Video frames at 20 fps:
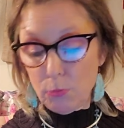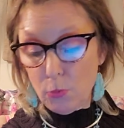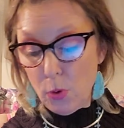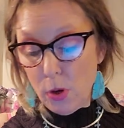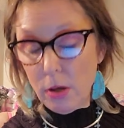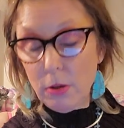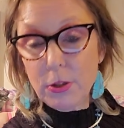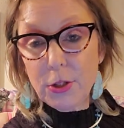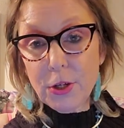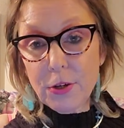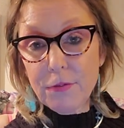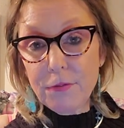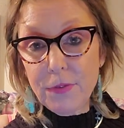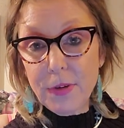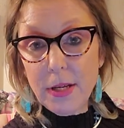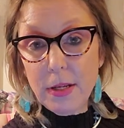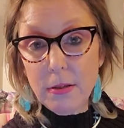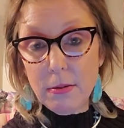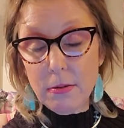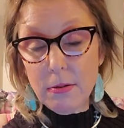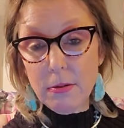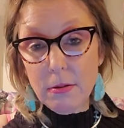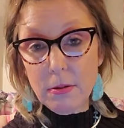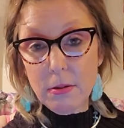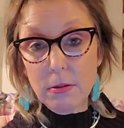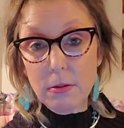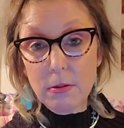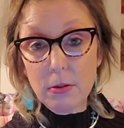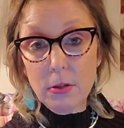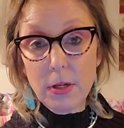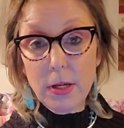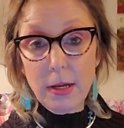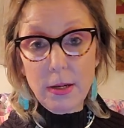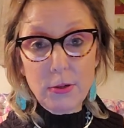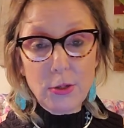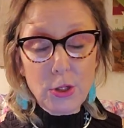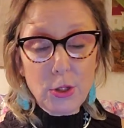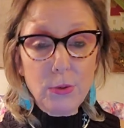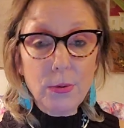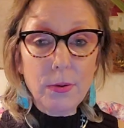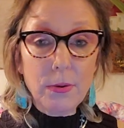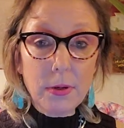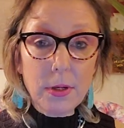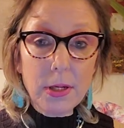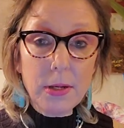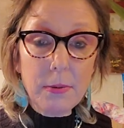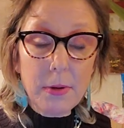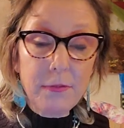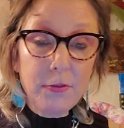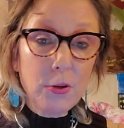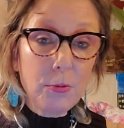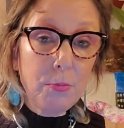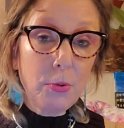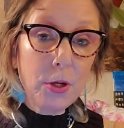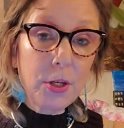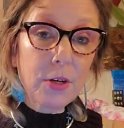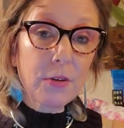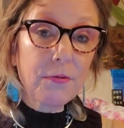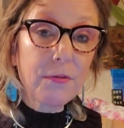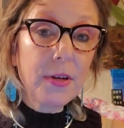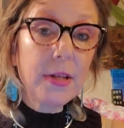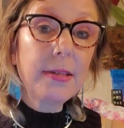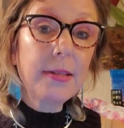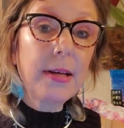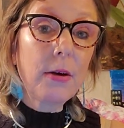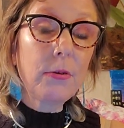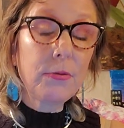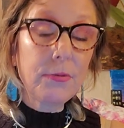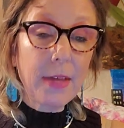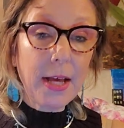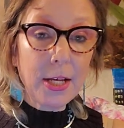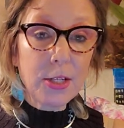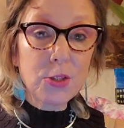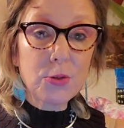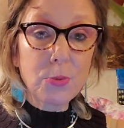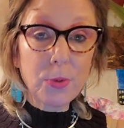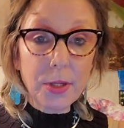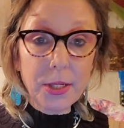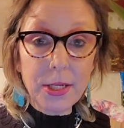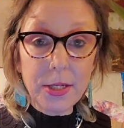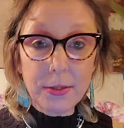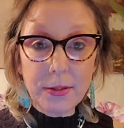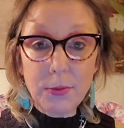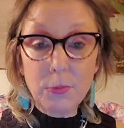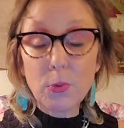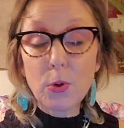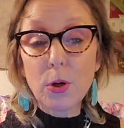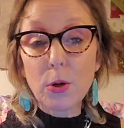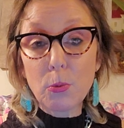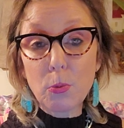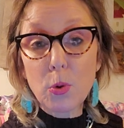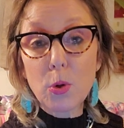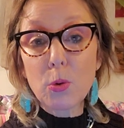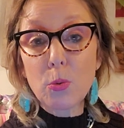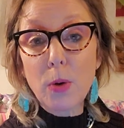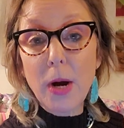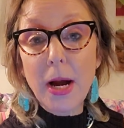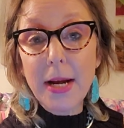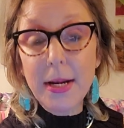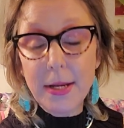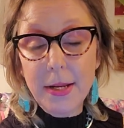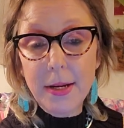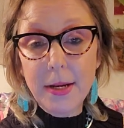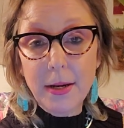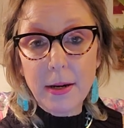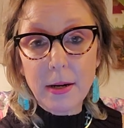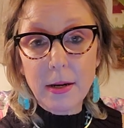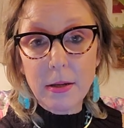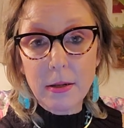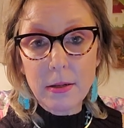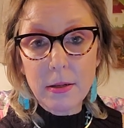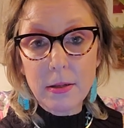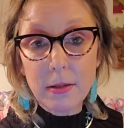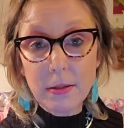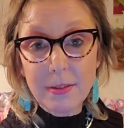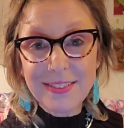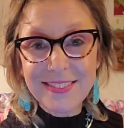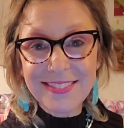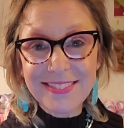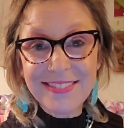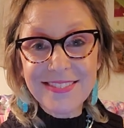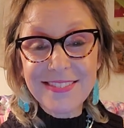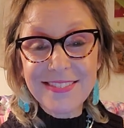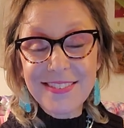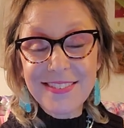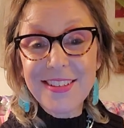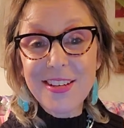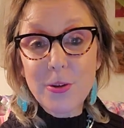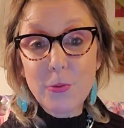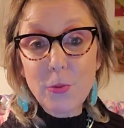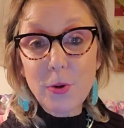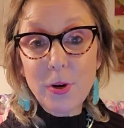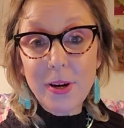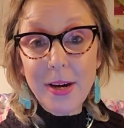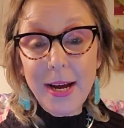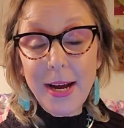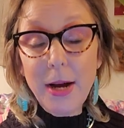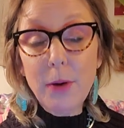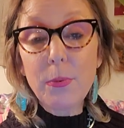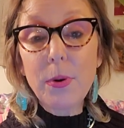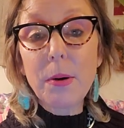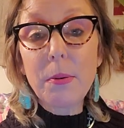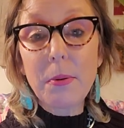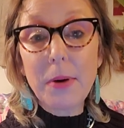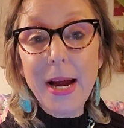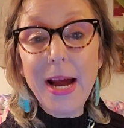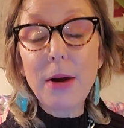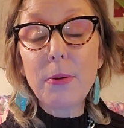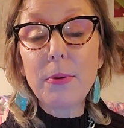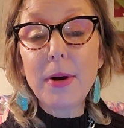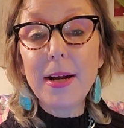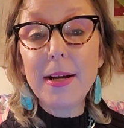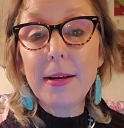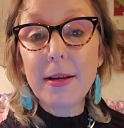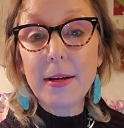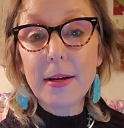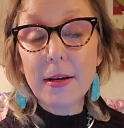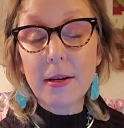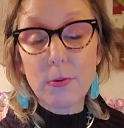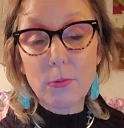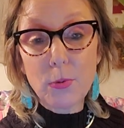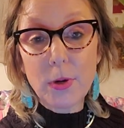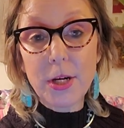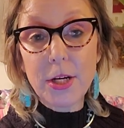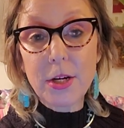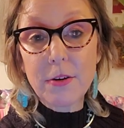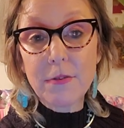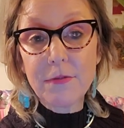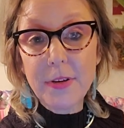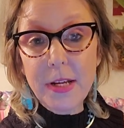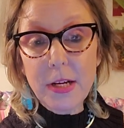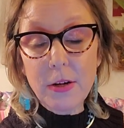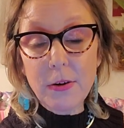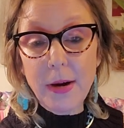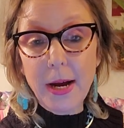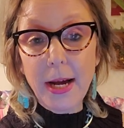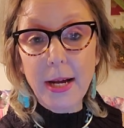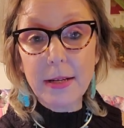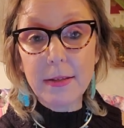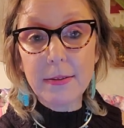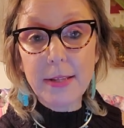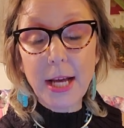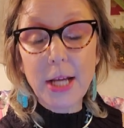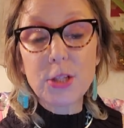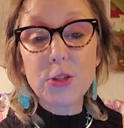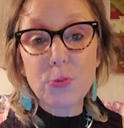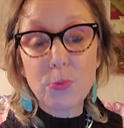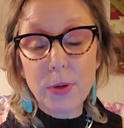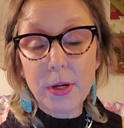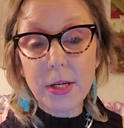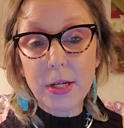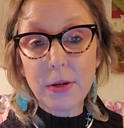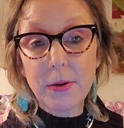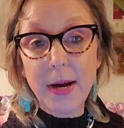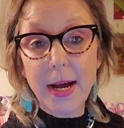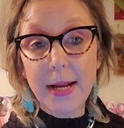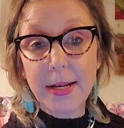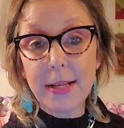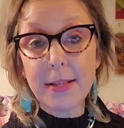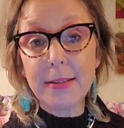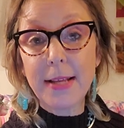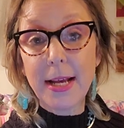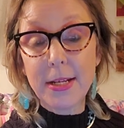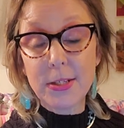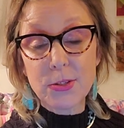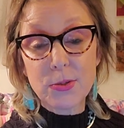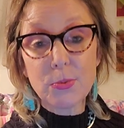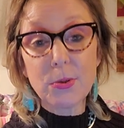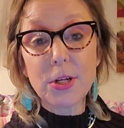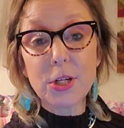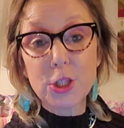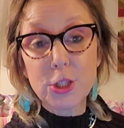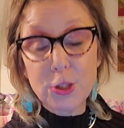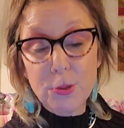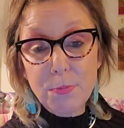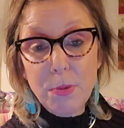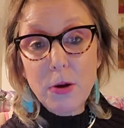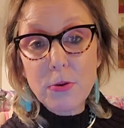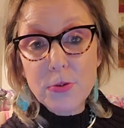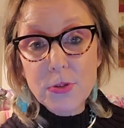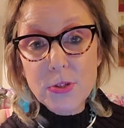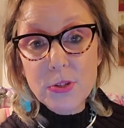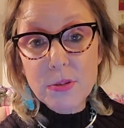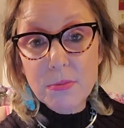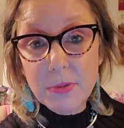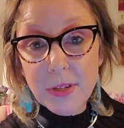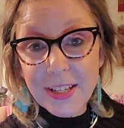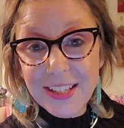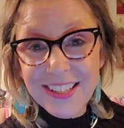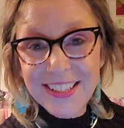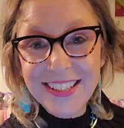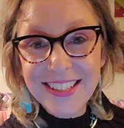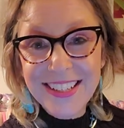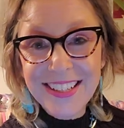Well, your feet, do you, if you put your feet down, that's where we're, we're right here. We're at where we're at right here. Where your feet are at, that's where you're at, and that's where you're supposed to be.